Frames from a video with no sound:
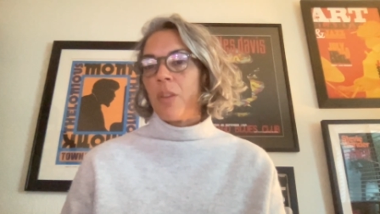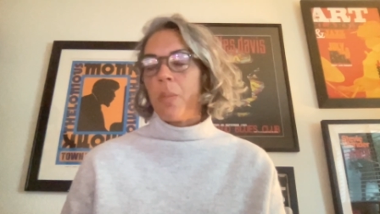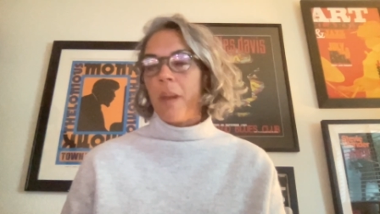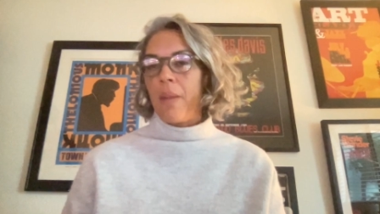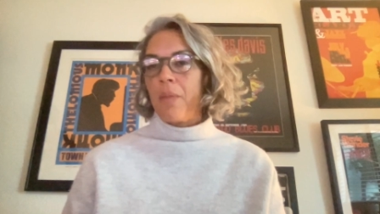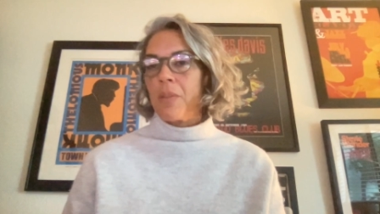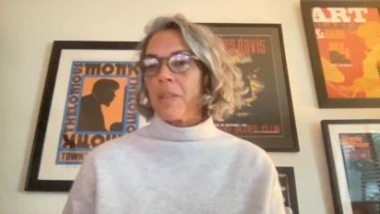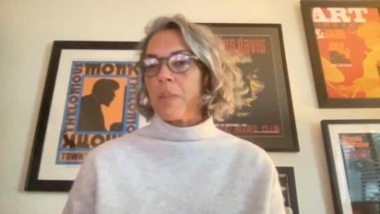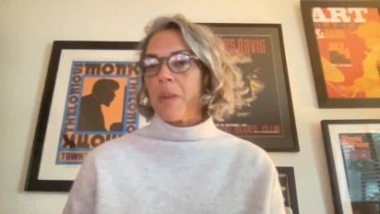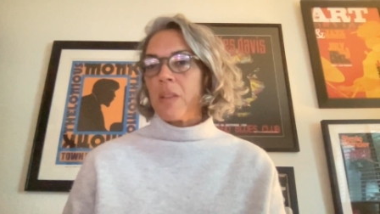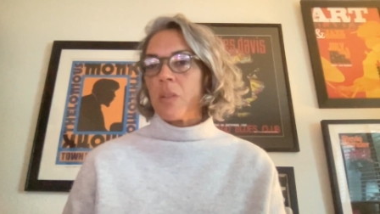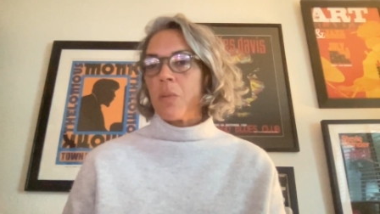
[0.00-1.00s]
You pay for the
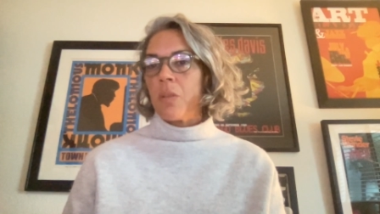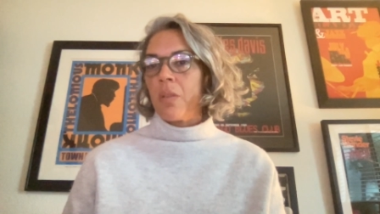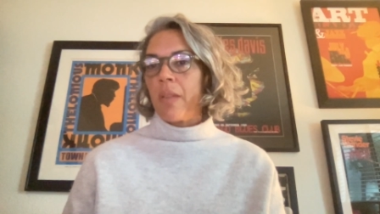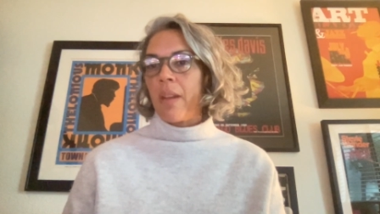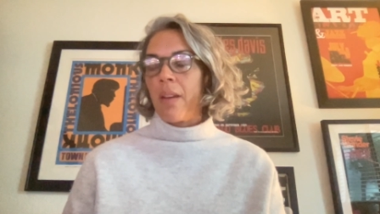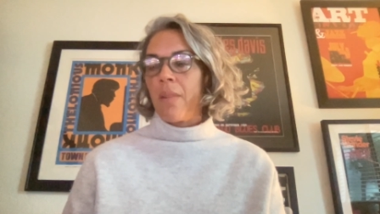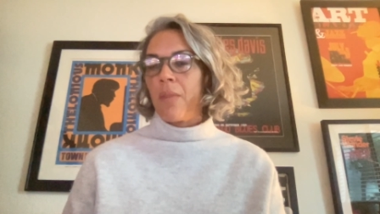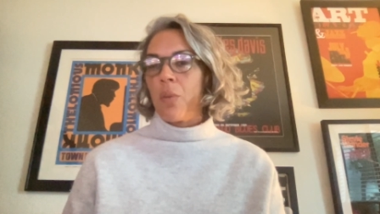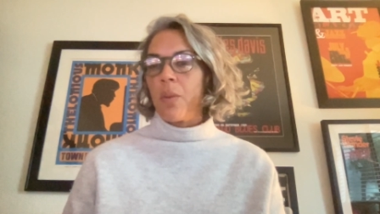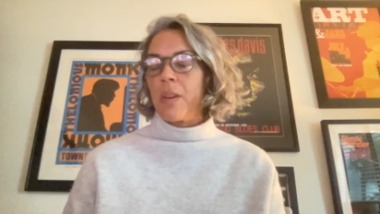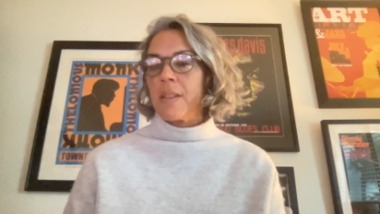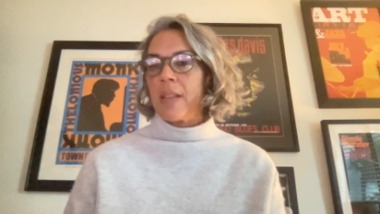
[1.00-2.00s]
space when you're there. If
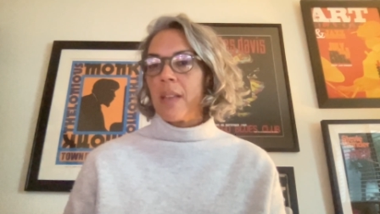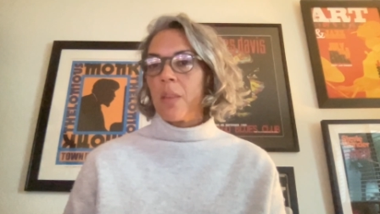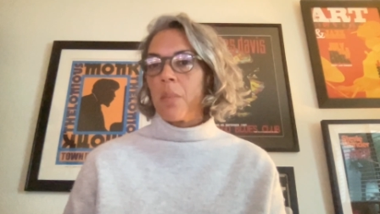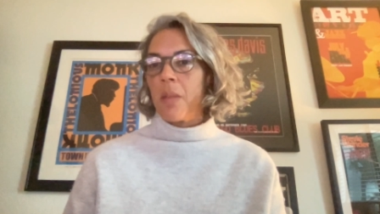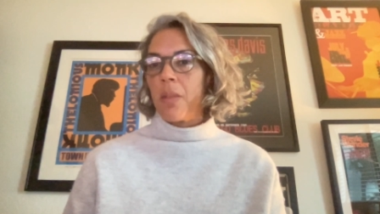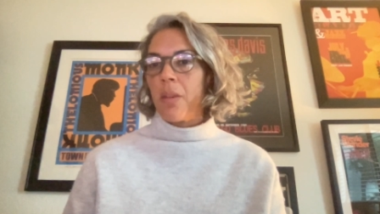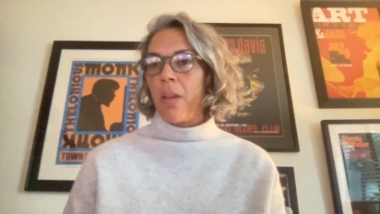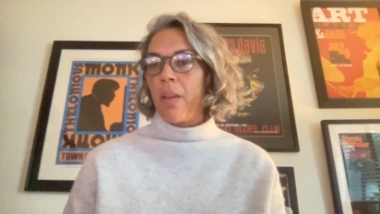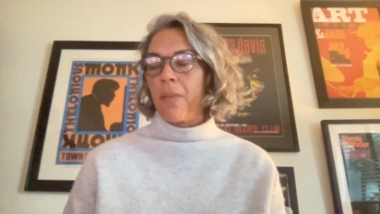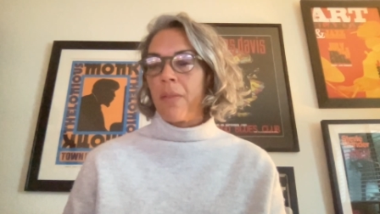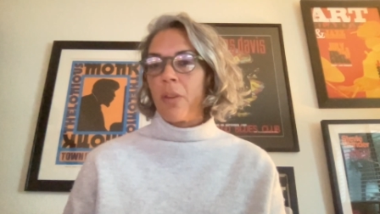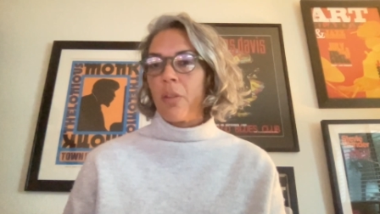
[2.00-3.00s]
you want to take the month
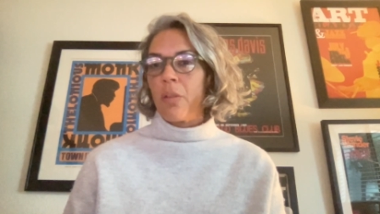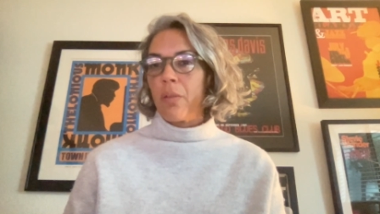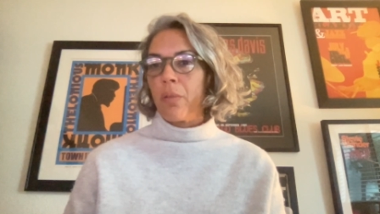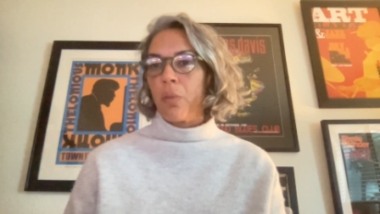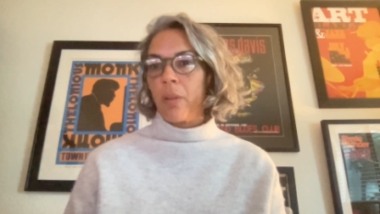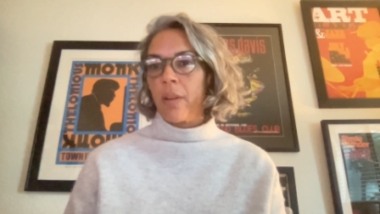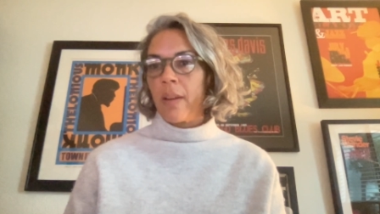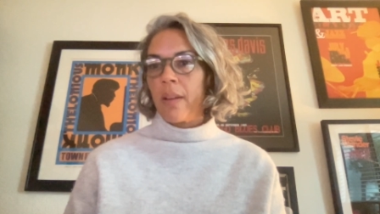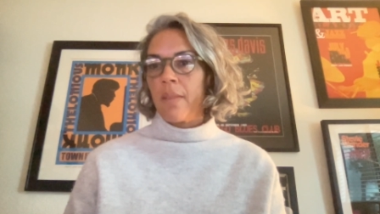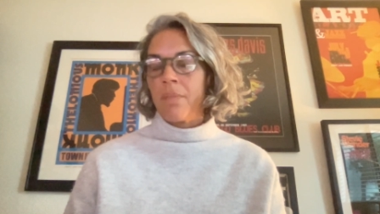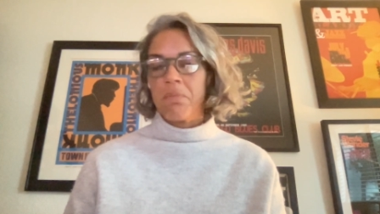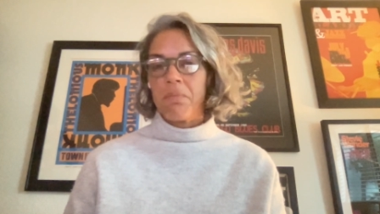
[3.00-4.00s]
off and go to
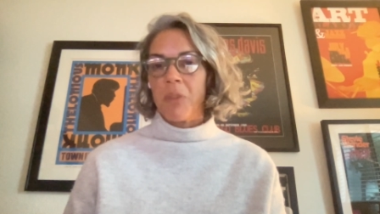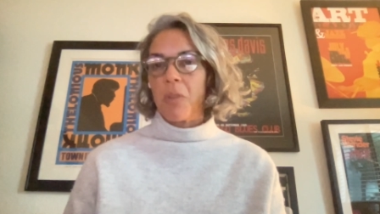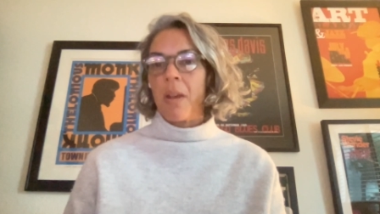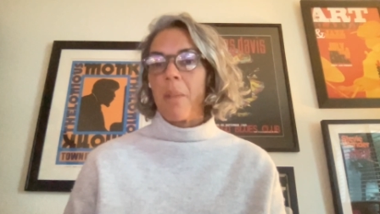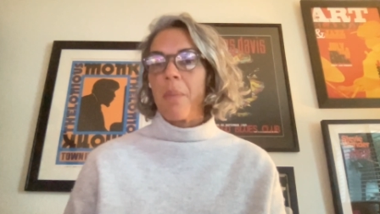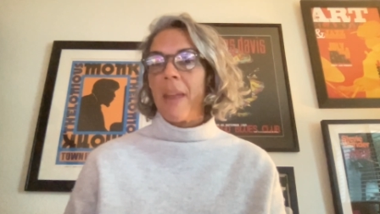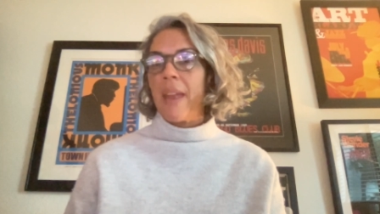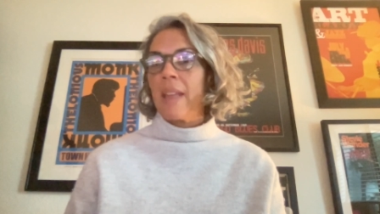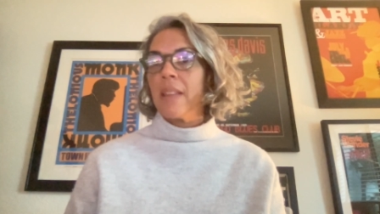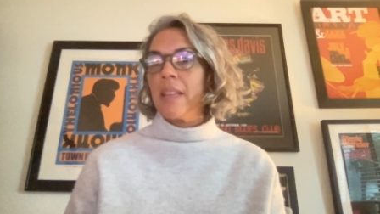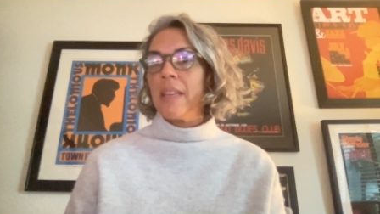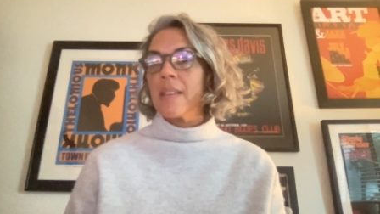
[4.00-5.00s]
Florida, you're not
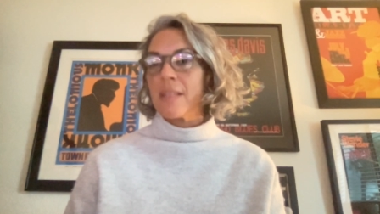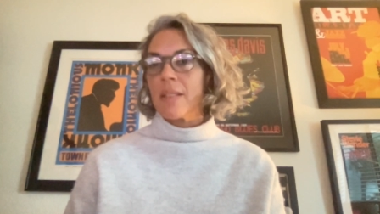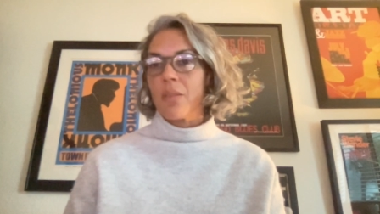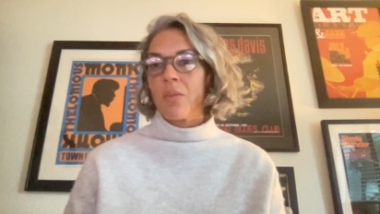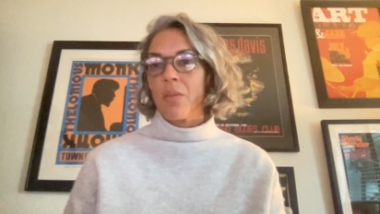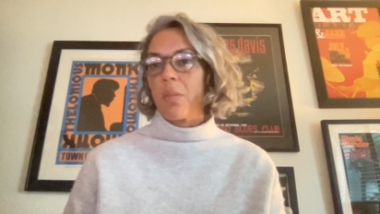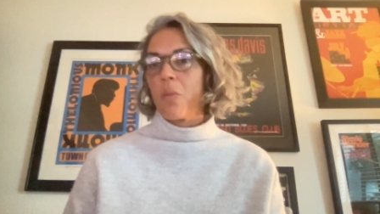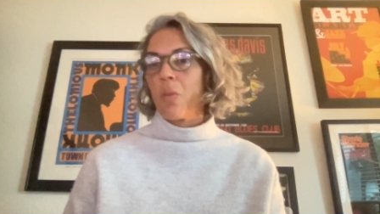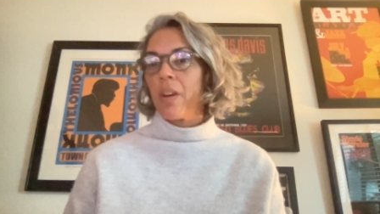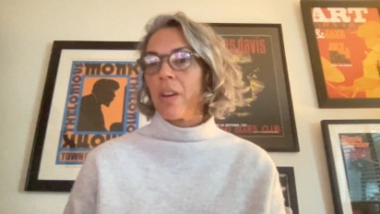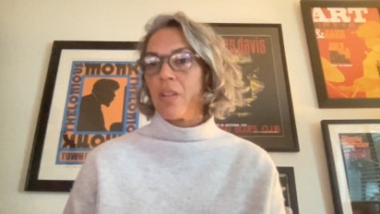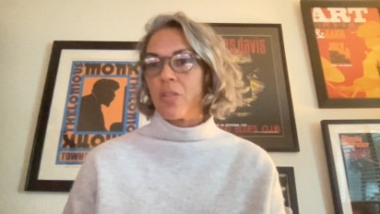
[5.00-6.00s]
paying a lease or a
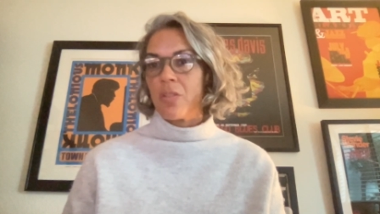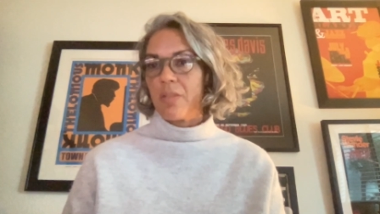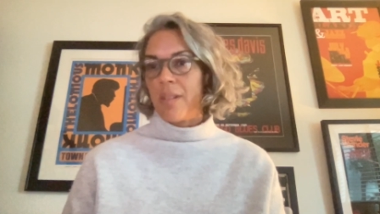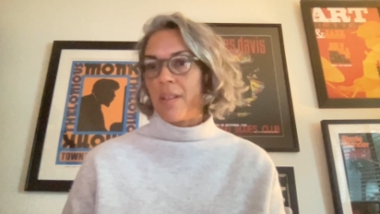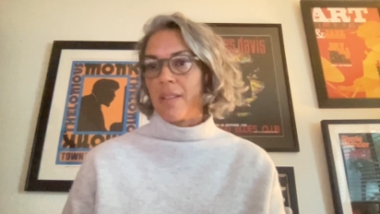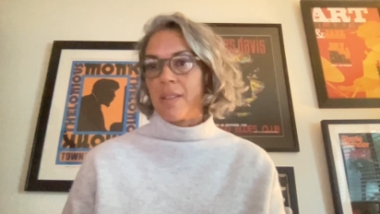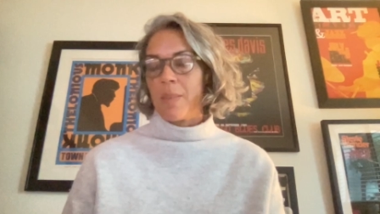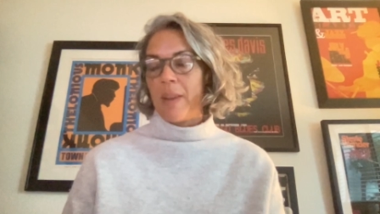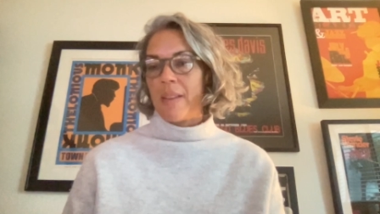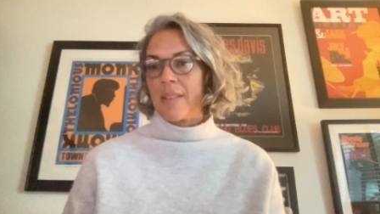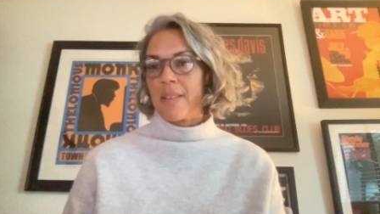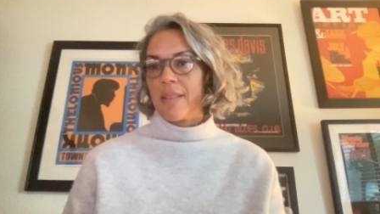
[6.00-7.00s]
mortgage on a
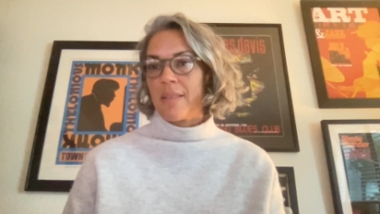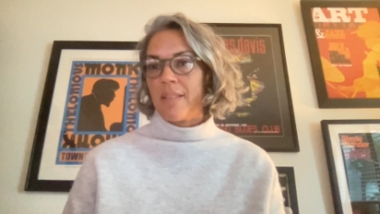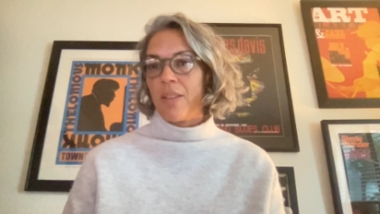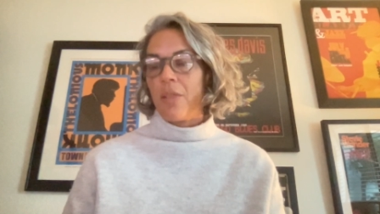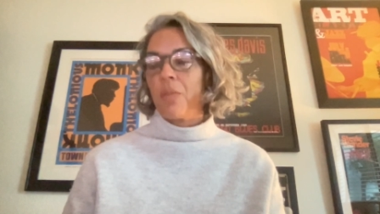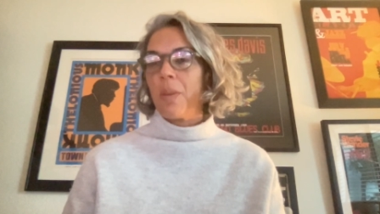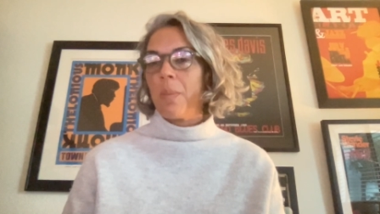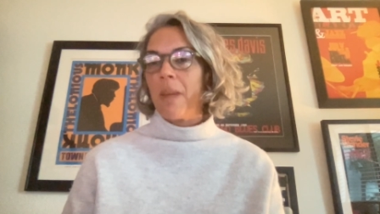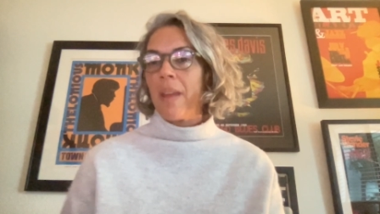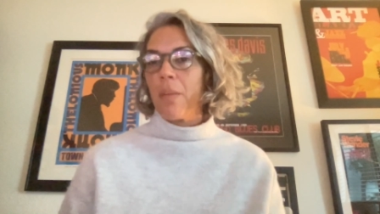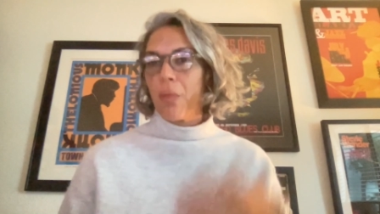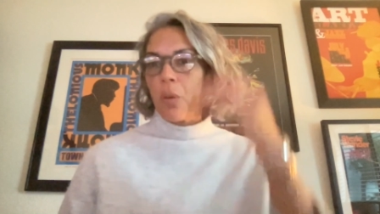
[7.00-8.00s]
space. You're only
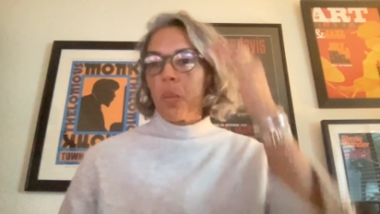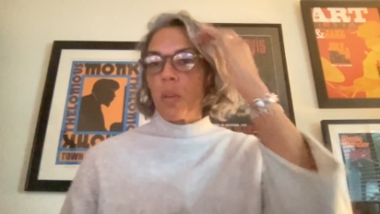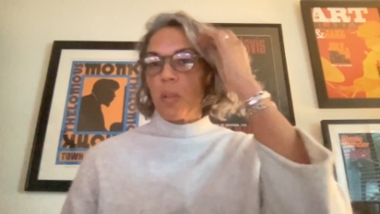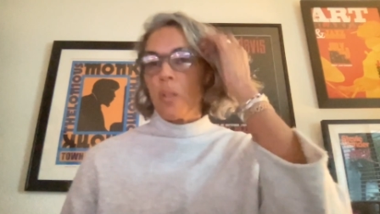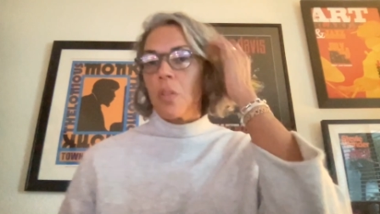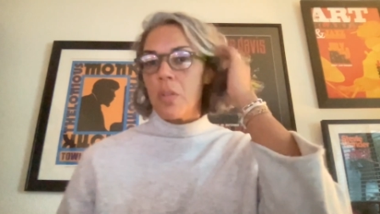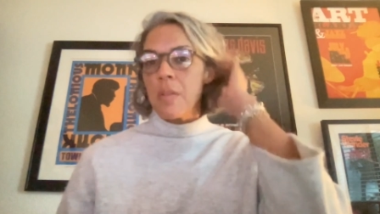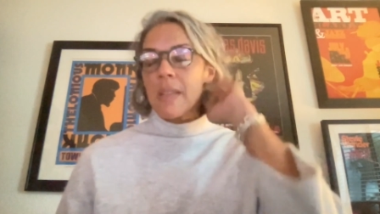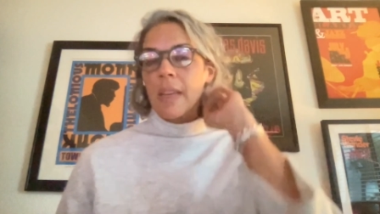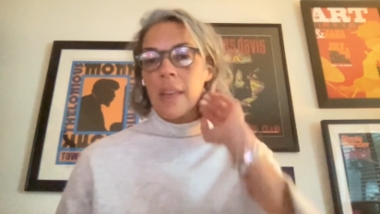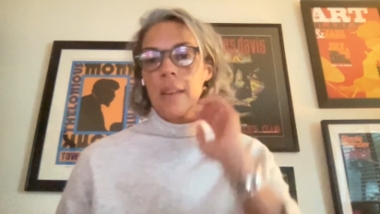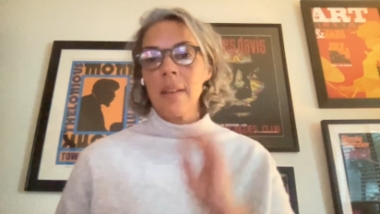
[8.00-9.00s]
paying for it when you're
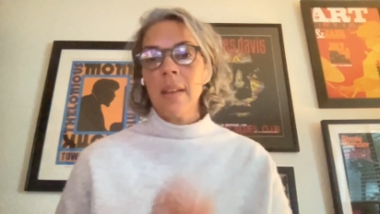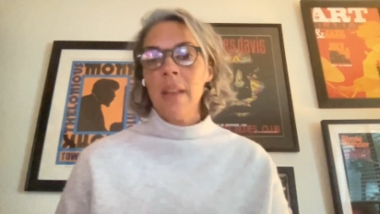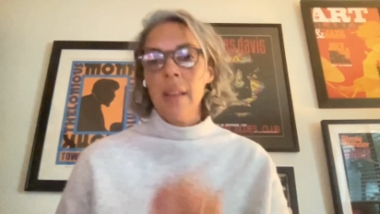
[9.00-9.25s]
using it.